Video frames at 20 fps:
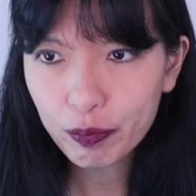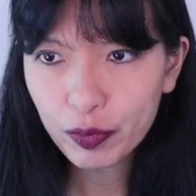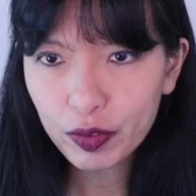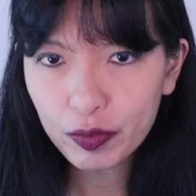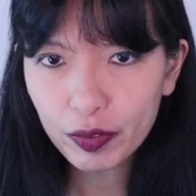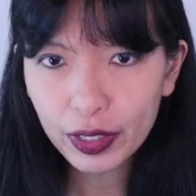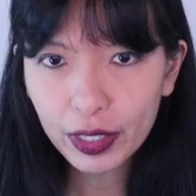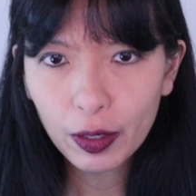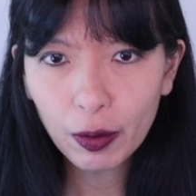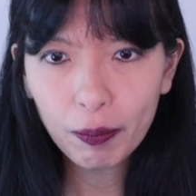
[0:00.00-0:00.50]

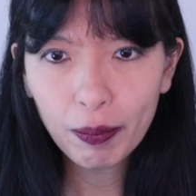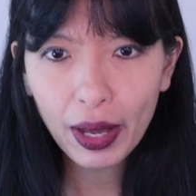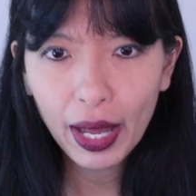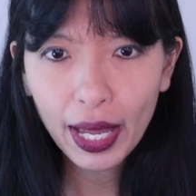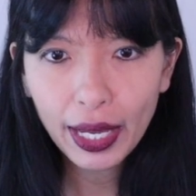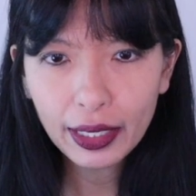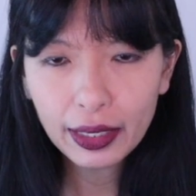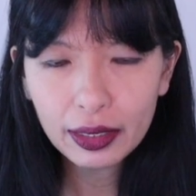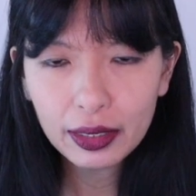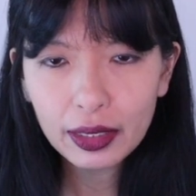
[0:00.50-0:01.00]
If I go
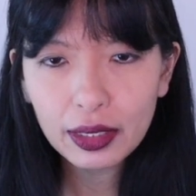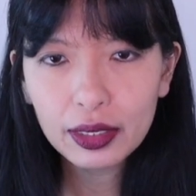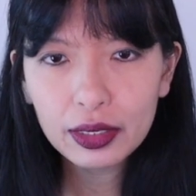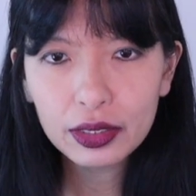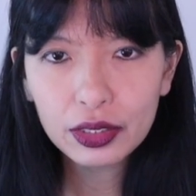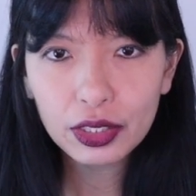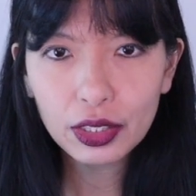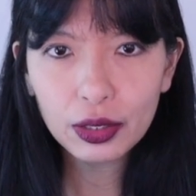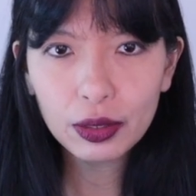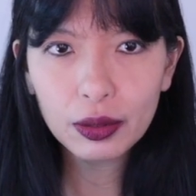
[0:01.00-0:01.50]
back
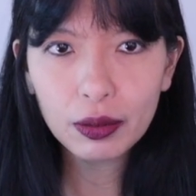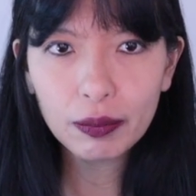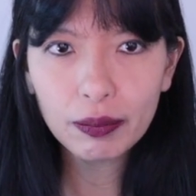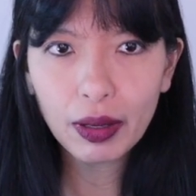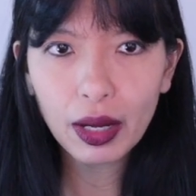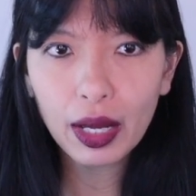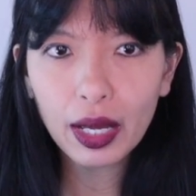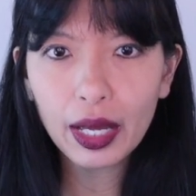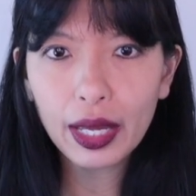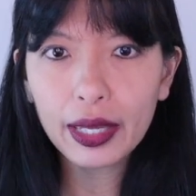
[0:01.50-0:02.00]
to
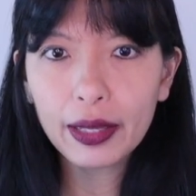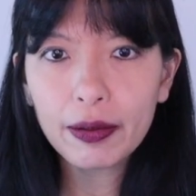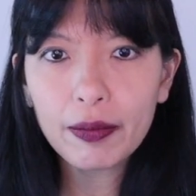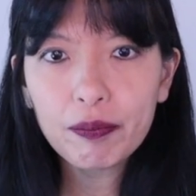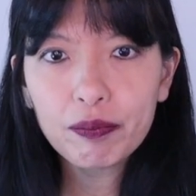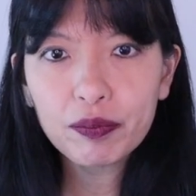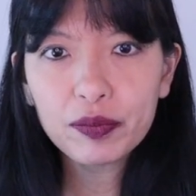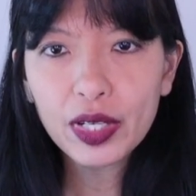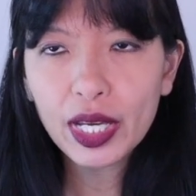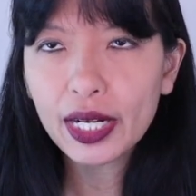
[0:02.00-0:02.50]
my
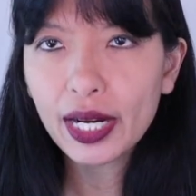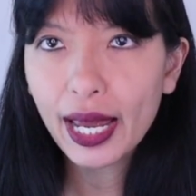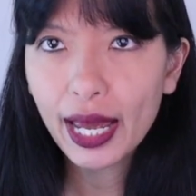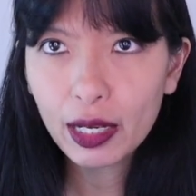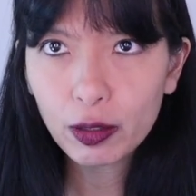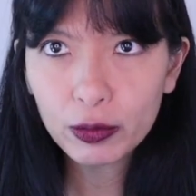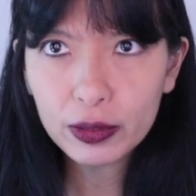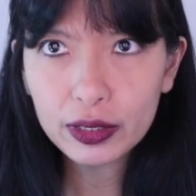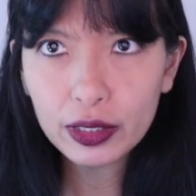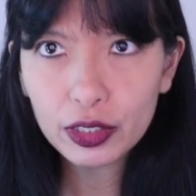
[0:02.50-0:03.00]
data
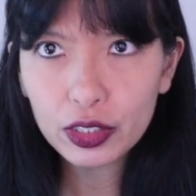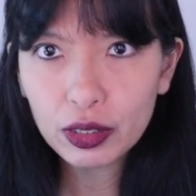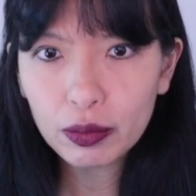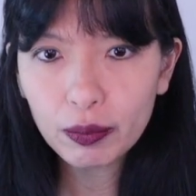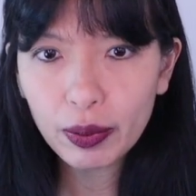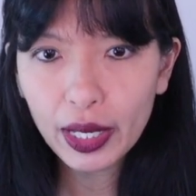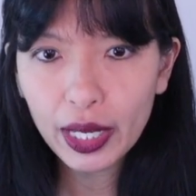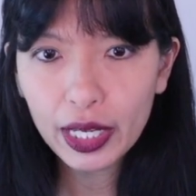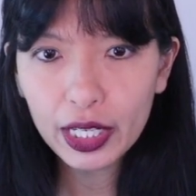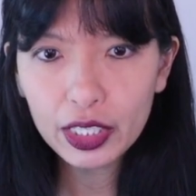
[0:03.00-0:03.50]
acquisition
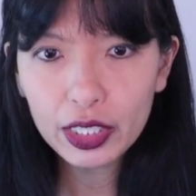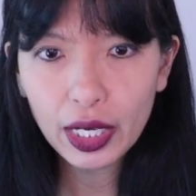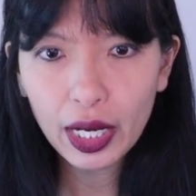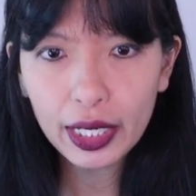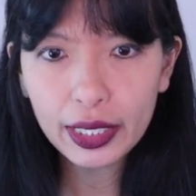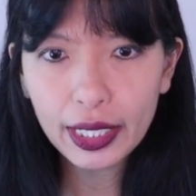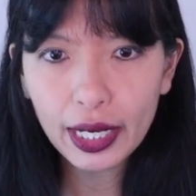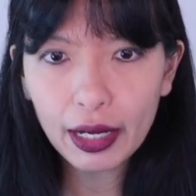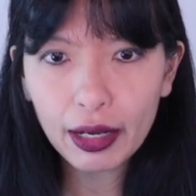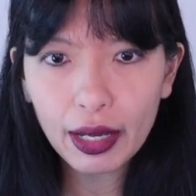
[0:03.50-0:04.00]
page,
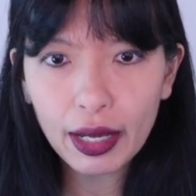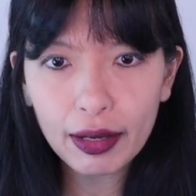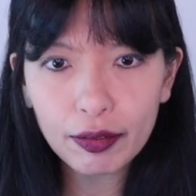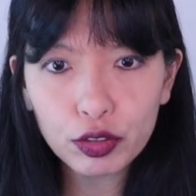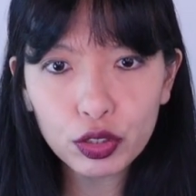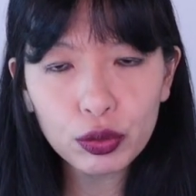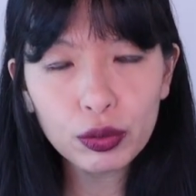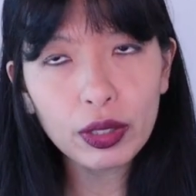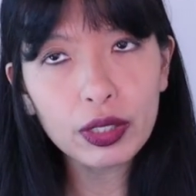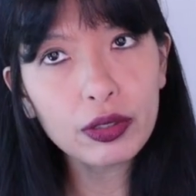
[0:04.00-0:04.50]
I now have
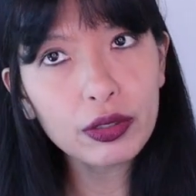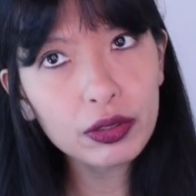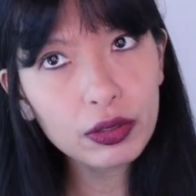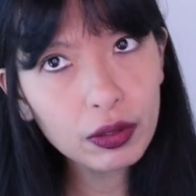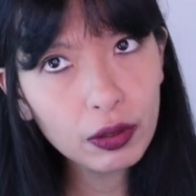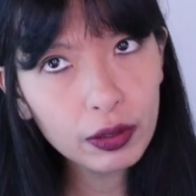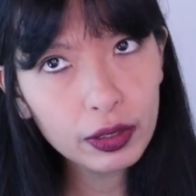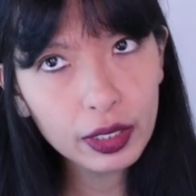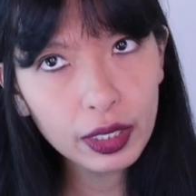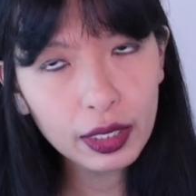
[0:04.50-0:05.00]
two hundred
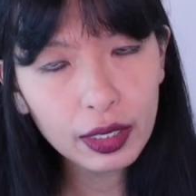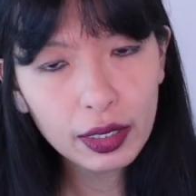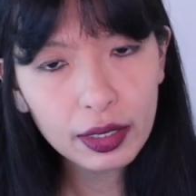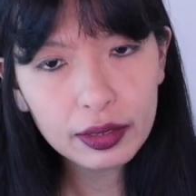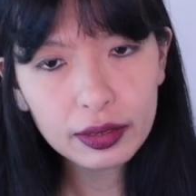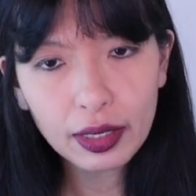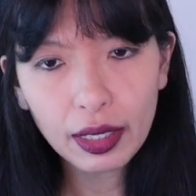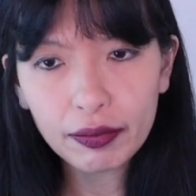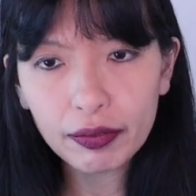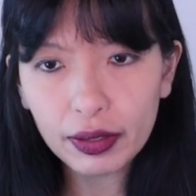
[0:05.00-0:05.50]

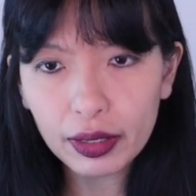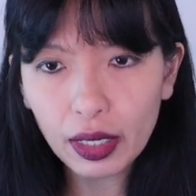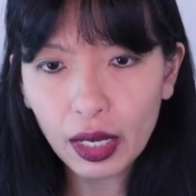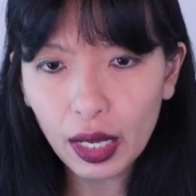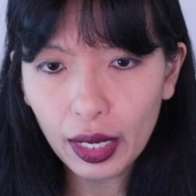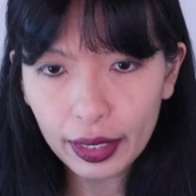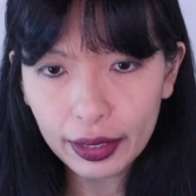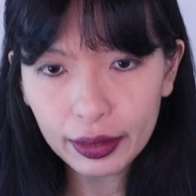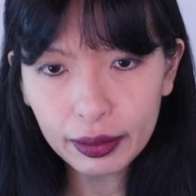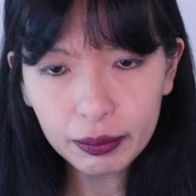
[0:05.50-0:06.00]
thirty-seven
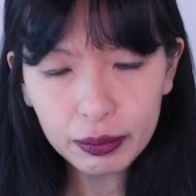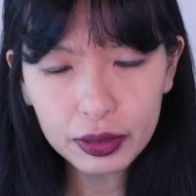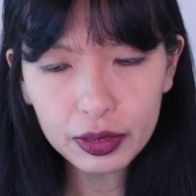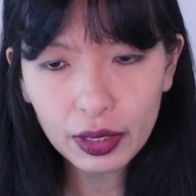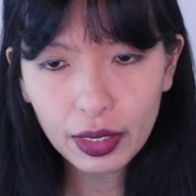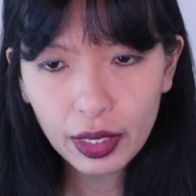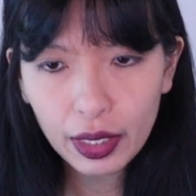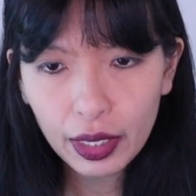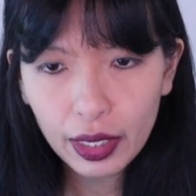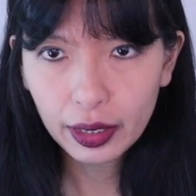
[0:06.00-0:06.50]

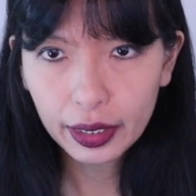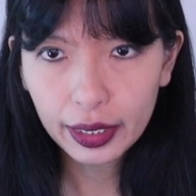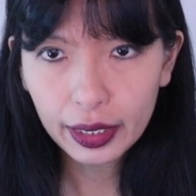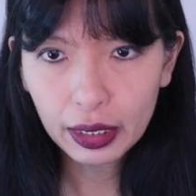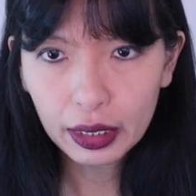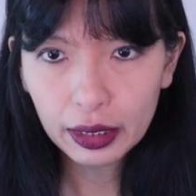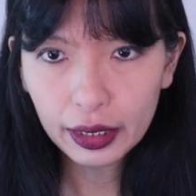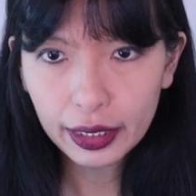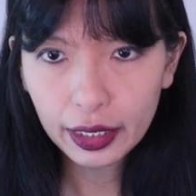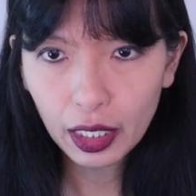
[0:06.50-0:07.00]
items. I can
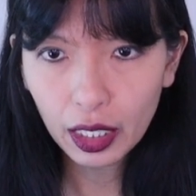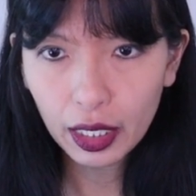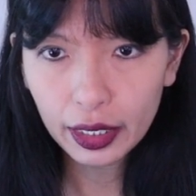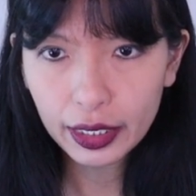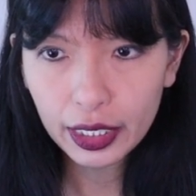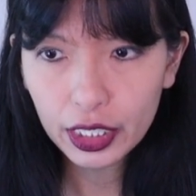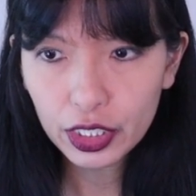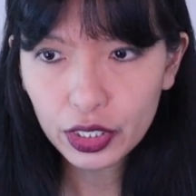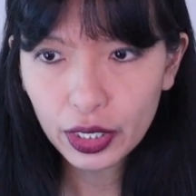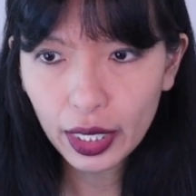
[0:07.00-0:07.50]
click
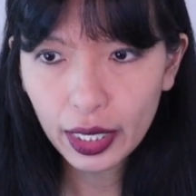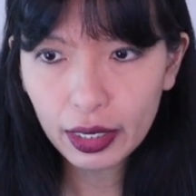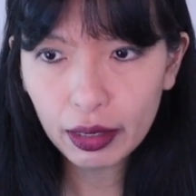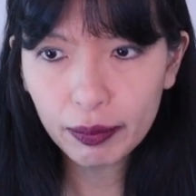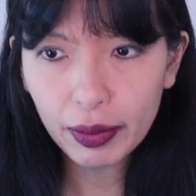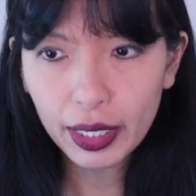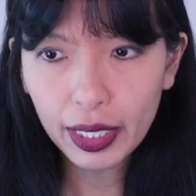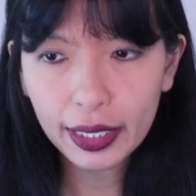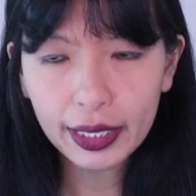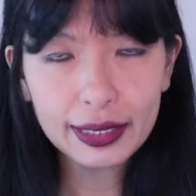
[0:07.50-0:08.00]
on each
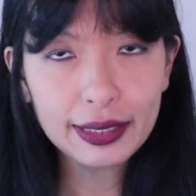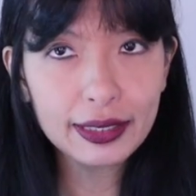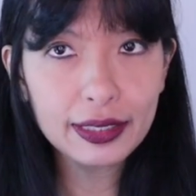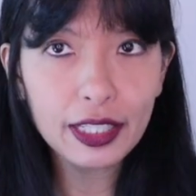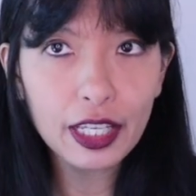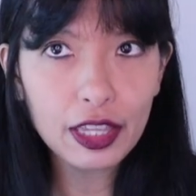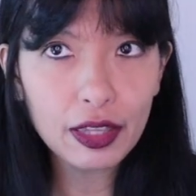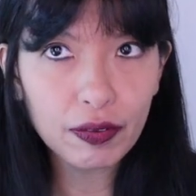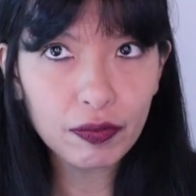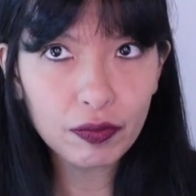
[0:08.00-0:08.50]
item and I can
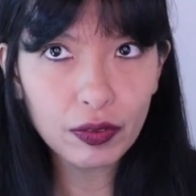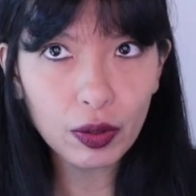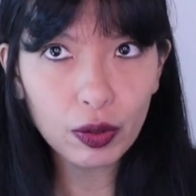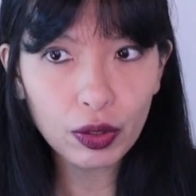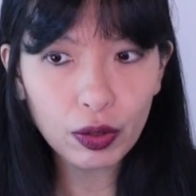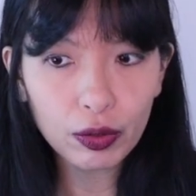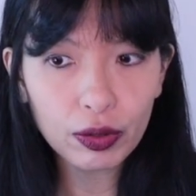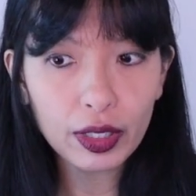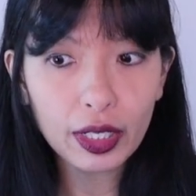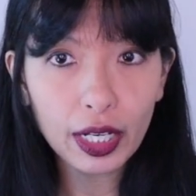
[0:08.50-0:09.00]
see the
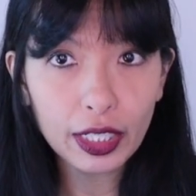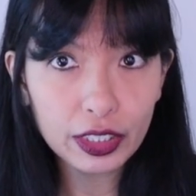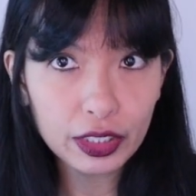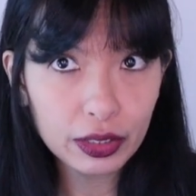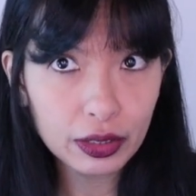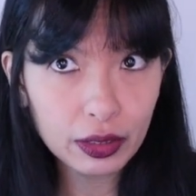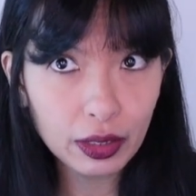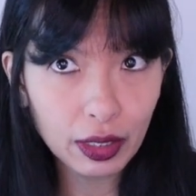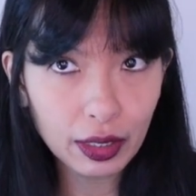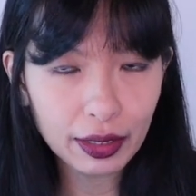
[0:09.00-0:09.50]
photo that I
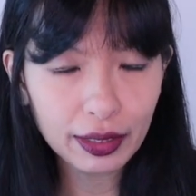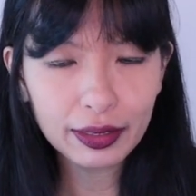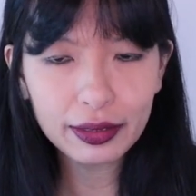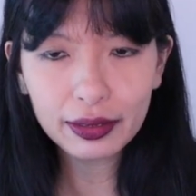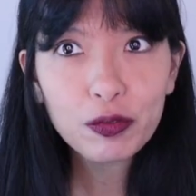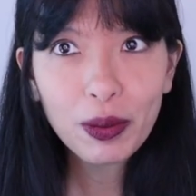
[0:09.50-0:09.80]
just took.